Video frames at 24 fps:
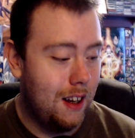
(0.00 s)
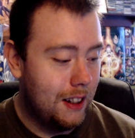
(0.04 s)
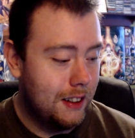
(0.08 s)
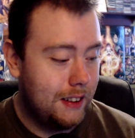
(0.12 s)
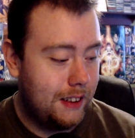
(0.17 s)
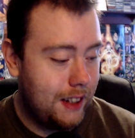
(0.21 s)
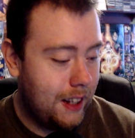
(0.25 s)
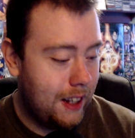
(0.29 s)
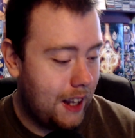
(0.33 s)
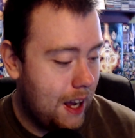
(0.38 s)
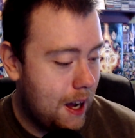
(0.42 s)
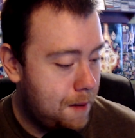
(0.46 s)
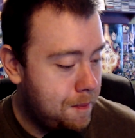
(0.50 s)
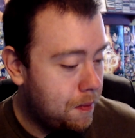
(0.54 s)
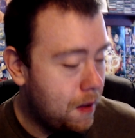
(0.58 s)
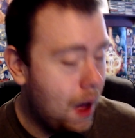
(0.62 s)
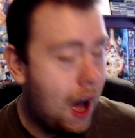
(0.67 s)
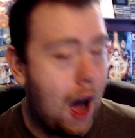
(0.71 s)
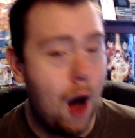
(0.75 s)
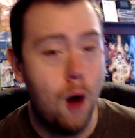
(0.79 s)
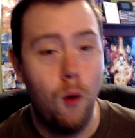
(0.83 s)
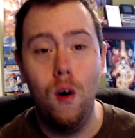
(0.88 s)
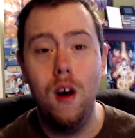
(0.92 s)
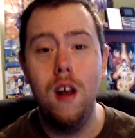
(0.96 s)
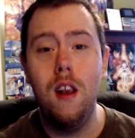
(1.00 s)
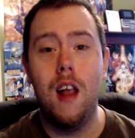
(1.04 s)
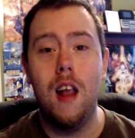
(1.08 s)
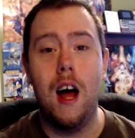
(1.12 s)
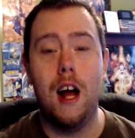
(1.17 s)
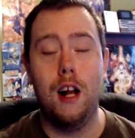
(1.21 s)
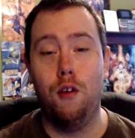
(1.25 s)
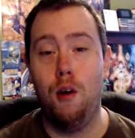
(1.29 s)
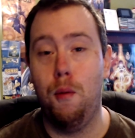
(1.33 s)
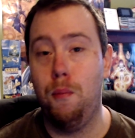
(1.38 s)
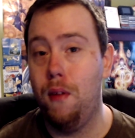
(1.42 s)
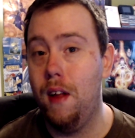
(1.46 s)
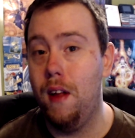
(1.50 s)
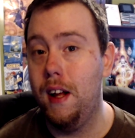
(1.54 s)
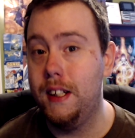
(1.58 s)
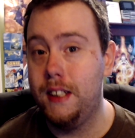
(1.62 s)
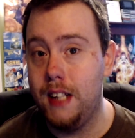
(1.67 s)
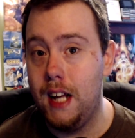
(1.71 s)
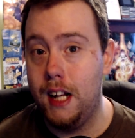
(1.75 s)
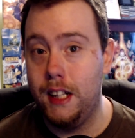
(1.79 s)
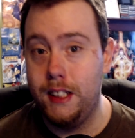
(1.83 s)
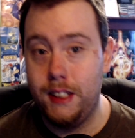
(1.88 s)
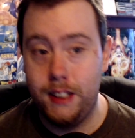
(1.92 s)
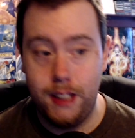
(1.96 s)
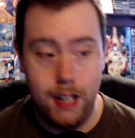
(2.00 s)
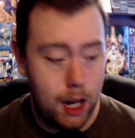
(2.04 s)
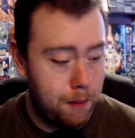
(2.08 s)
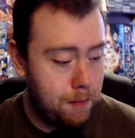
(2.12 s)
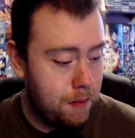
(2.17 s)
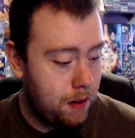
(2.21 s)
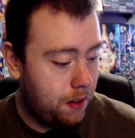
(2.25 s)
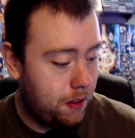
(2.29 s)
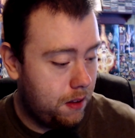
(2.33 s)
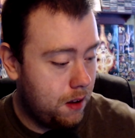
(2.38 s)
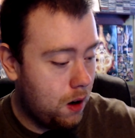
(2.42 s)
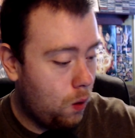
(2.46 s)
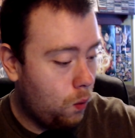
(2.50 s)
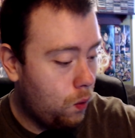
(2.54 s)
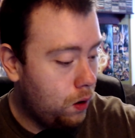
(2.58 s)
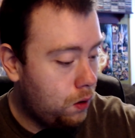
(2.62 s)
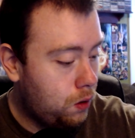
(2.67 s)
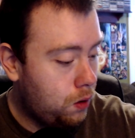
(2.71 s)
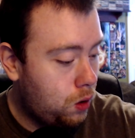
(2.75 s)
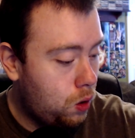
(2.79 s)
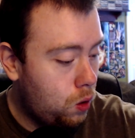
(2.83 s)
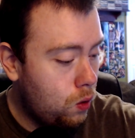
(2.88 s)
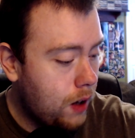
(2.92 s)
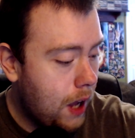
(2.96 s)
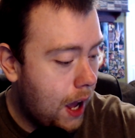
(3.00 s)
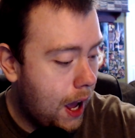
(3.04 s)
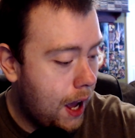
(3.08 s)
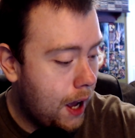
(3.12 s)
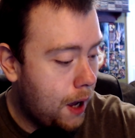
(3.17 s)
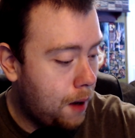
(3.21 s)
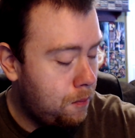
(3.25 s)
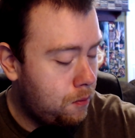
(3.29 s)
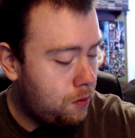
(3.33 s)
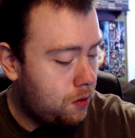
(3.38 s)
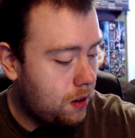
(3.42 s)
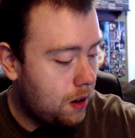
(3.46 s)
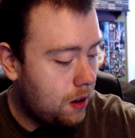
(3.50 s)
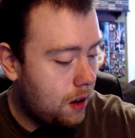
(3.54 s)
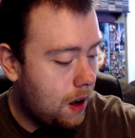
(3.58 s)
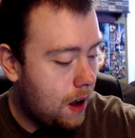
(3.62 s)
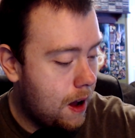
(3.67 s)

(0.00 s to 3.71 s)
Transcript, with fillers: So yeah, I would like to replace that segment though with 2 games